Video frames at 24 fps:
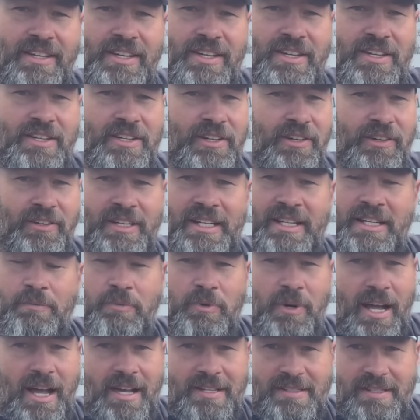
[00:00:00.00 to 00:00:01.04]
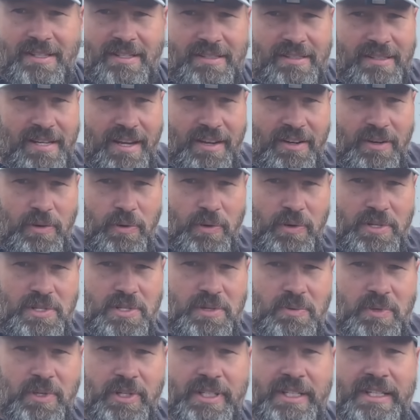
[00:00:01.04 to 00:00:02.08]
You don't need to process 10 cords of
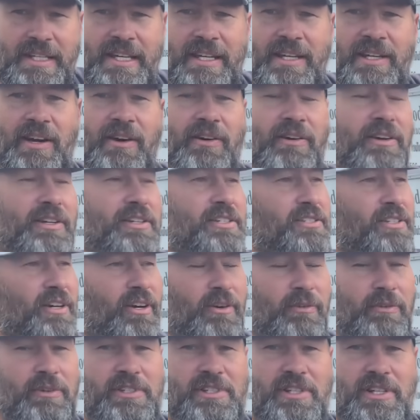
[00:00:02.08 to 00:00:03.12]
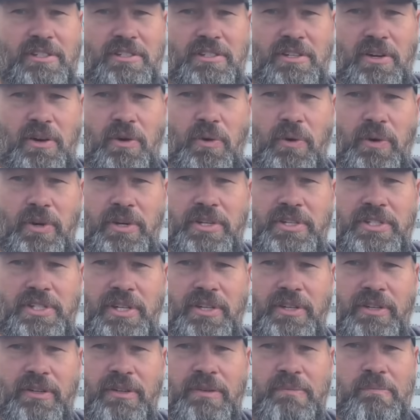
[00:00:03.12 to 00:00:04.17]
wood to get going. Start with just a cord or
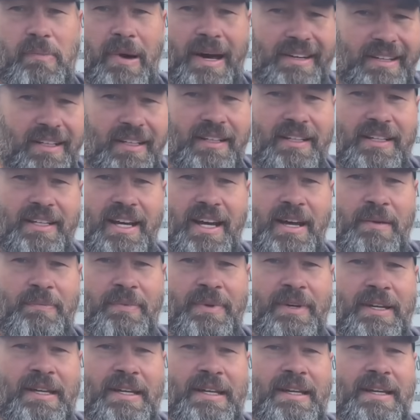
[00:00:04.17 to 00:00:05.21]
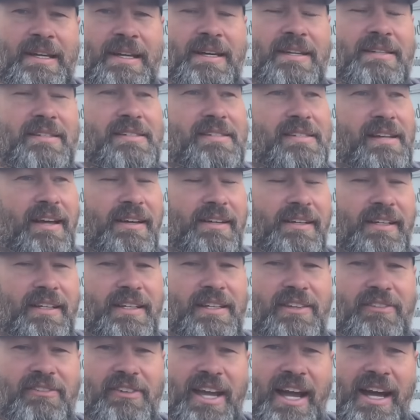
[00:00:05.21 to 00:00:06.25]
two, bundle it up, and suddenly
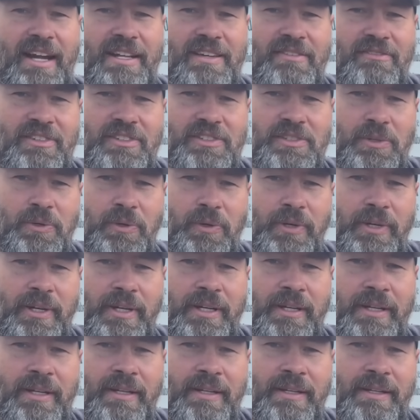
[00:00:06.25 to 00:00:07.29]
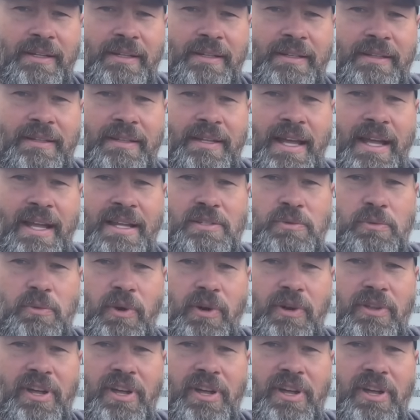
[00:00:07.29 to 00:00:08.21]
you've got inventory that's worth